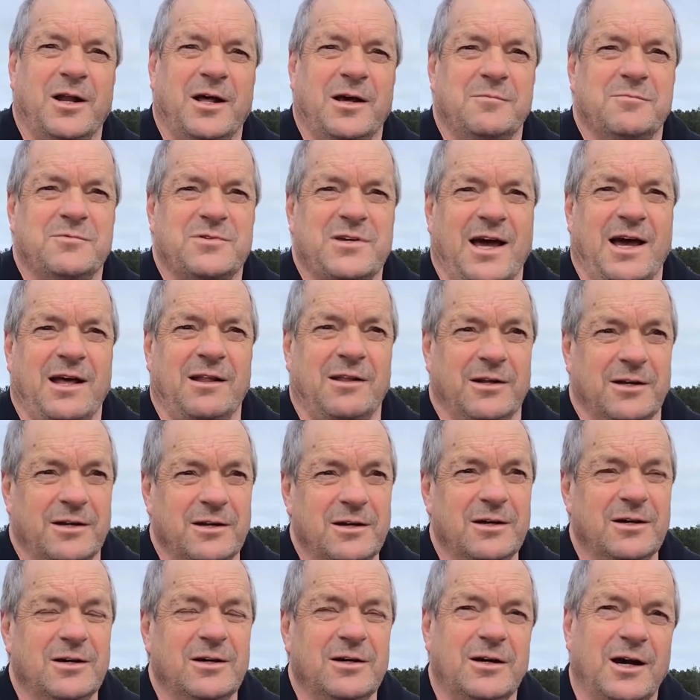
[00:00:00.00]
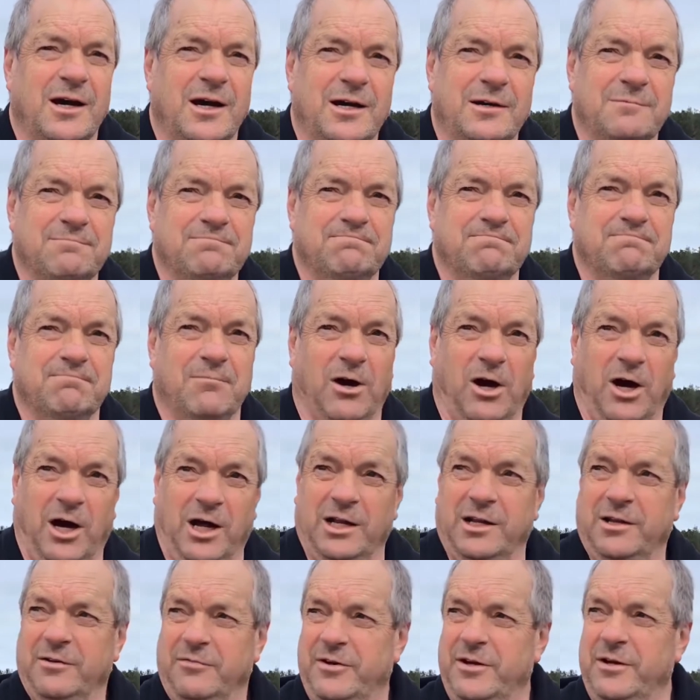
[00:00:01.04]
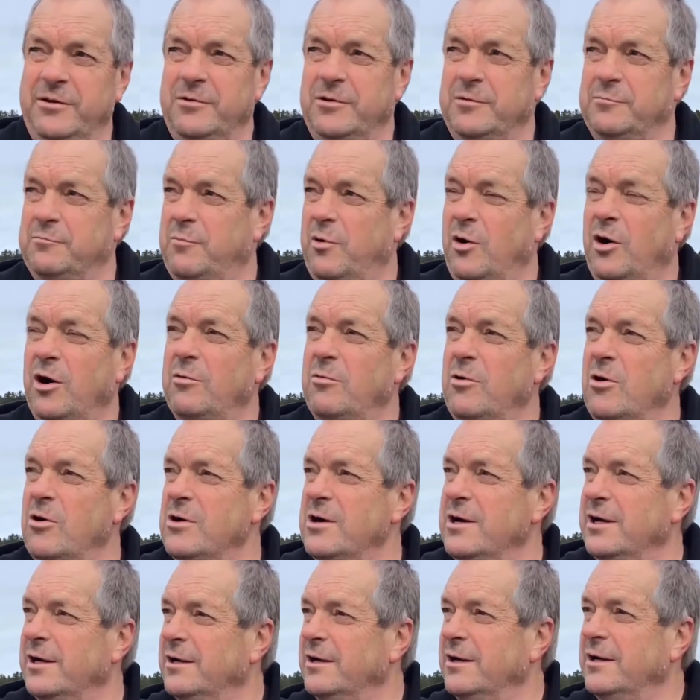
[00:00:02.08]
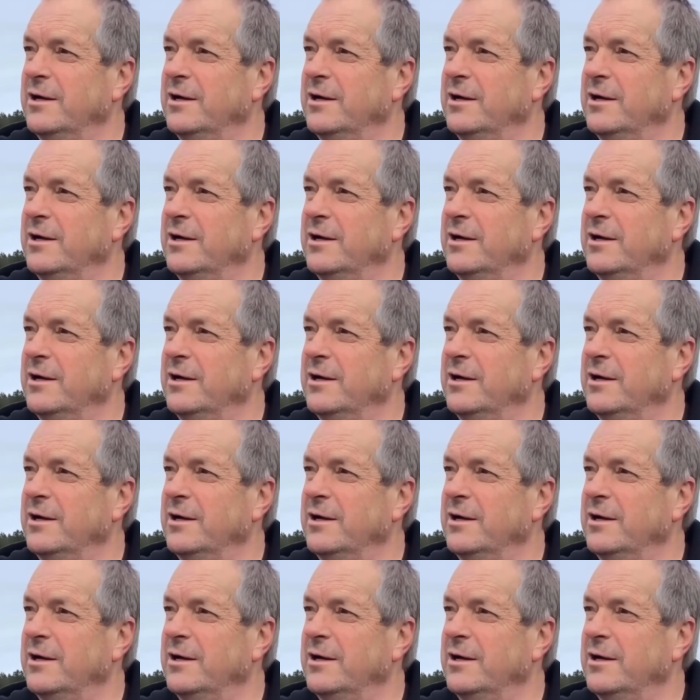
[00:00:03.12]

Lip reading: name's Allan. I live here in Bywong